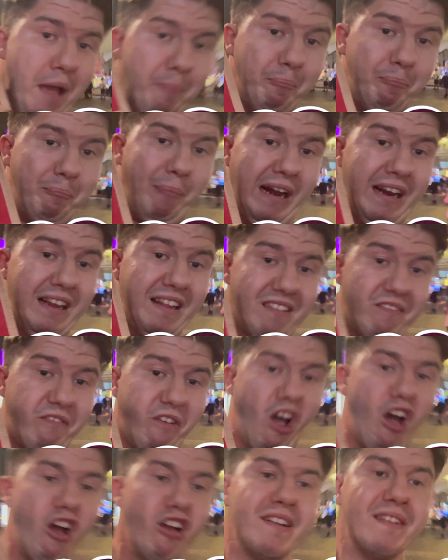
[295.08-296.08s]
Butlins
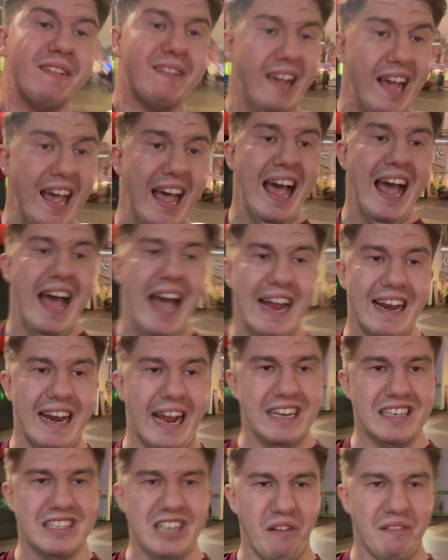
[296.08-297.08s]
vlogs. And
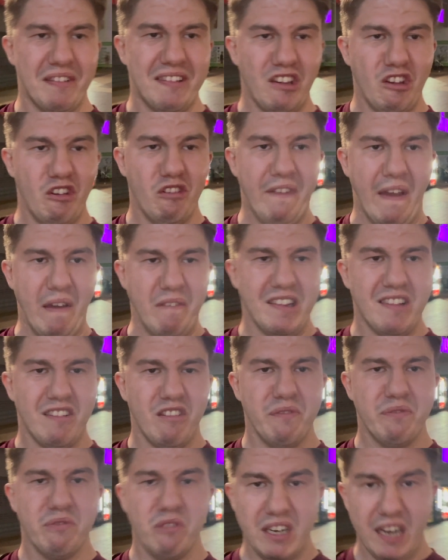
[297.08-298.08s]
I shall see you very
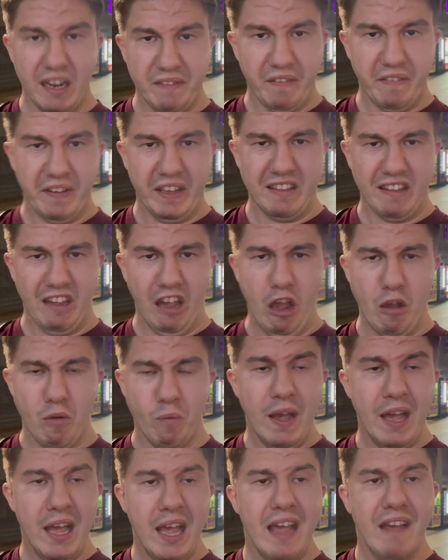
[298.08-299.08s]
soon for another video.
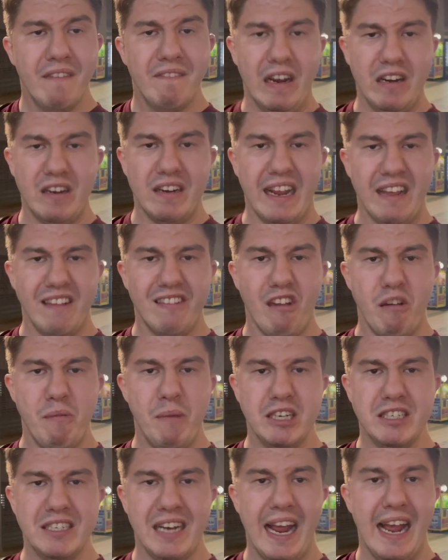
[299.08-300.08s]
Thank you guys so
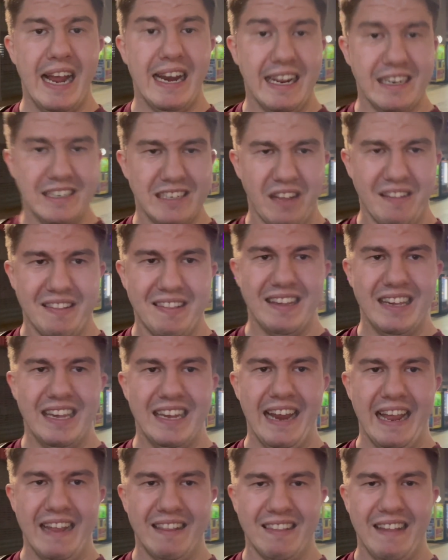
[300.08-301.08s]
much and I shall see you
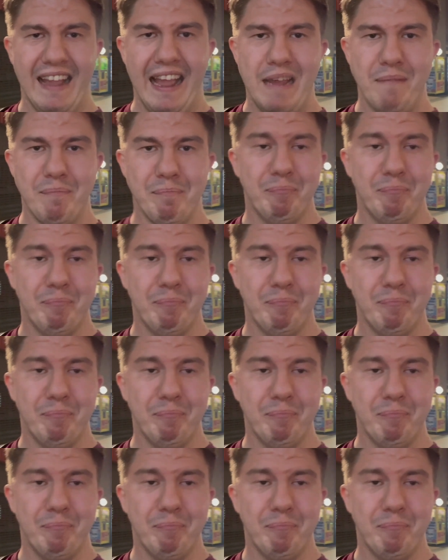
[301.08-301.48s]
next time.